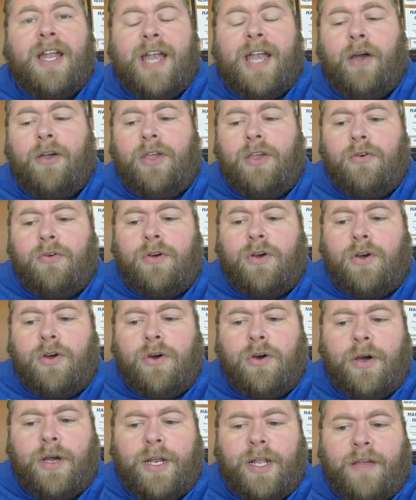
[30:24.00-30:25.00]
Now, you
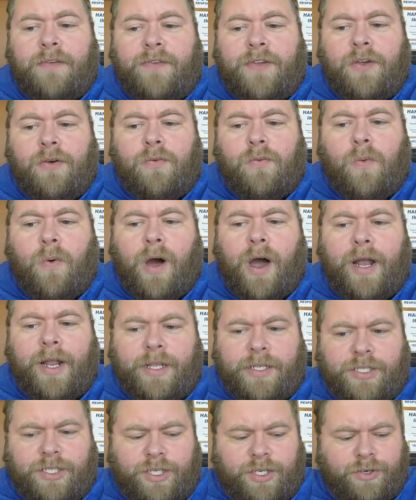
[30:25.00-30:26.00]
could, if you
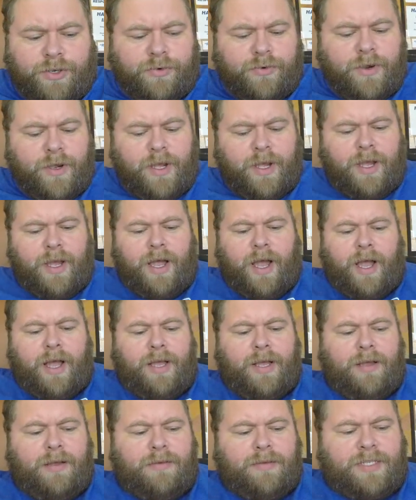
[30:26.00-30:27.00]
wanted to,
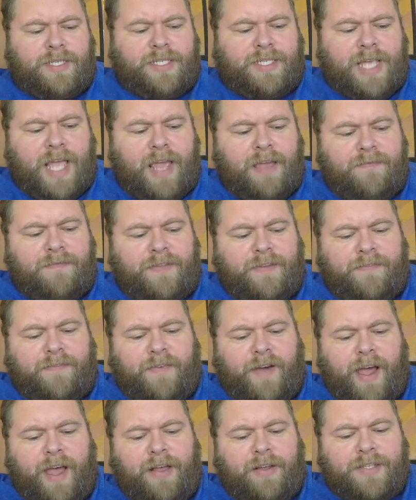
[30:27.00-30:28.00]
save the
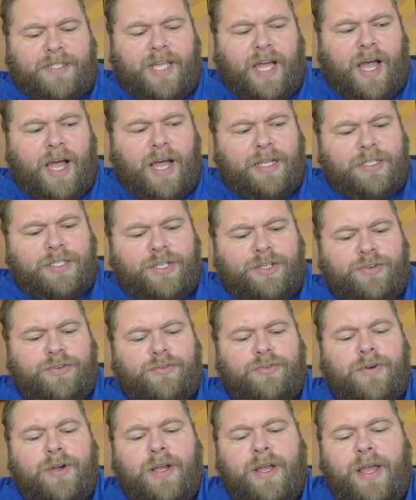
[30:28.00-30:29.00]
files
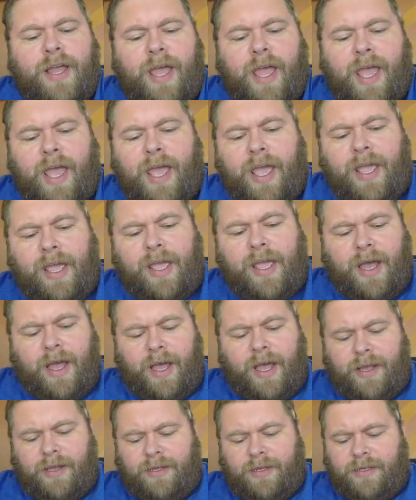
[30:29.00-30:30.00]
onto
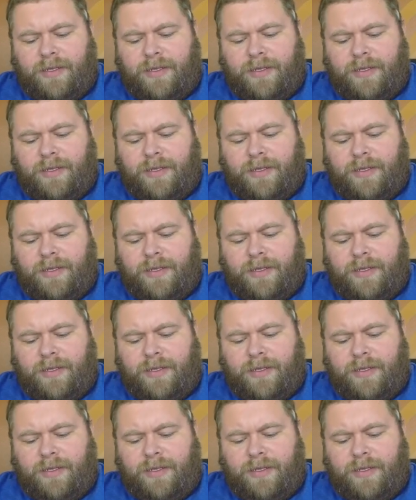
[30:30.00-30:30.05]
a